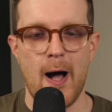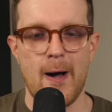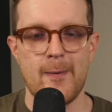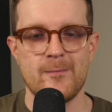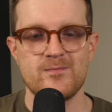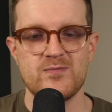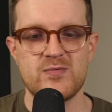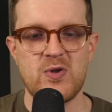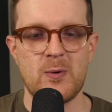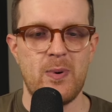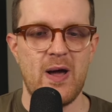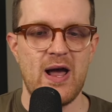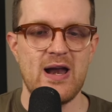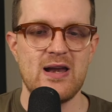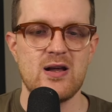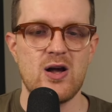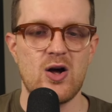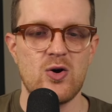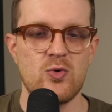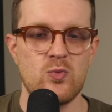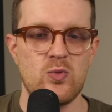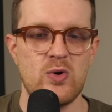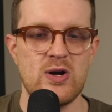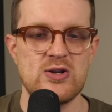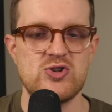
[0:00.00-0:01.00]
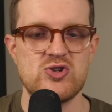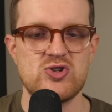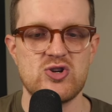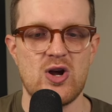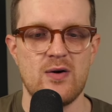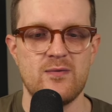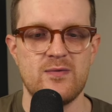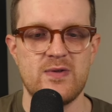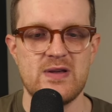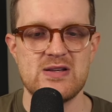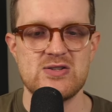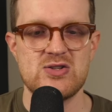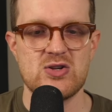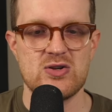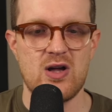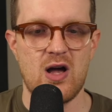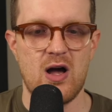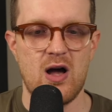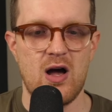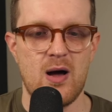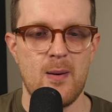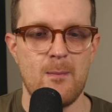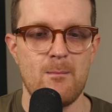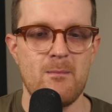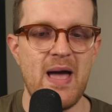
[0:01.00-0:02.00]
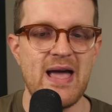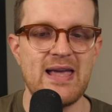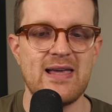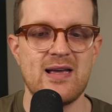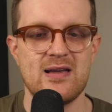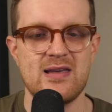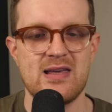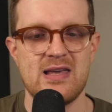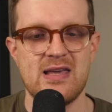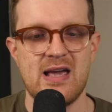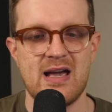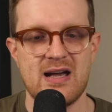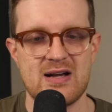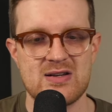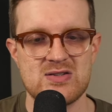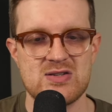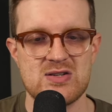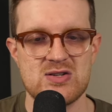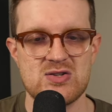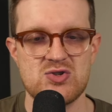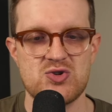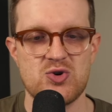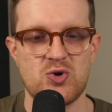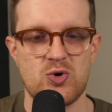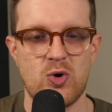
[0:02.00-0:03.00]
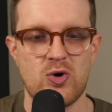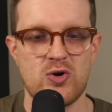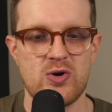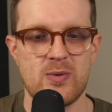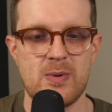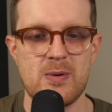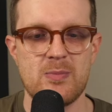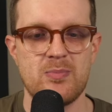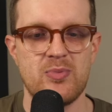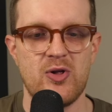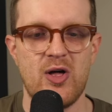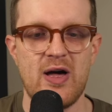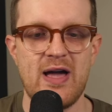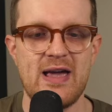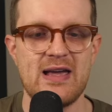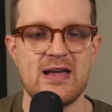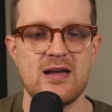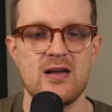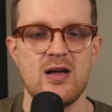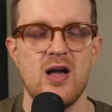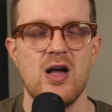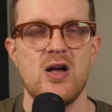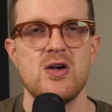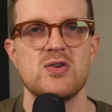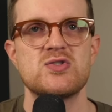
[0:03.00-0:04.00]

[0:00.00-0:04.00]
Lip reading: depending on which of these Mega EXs you're going to be playing,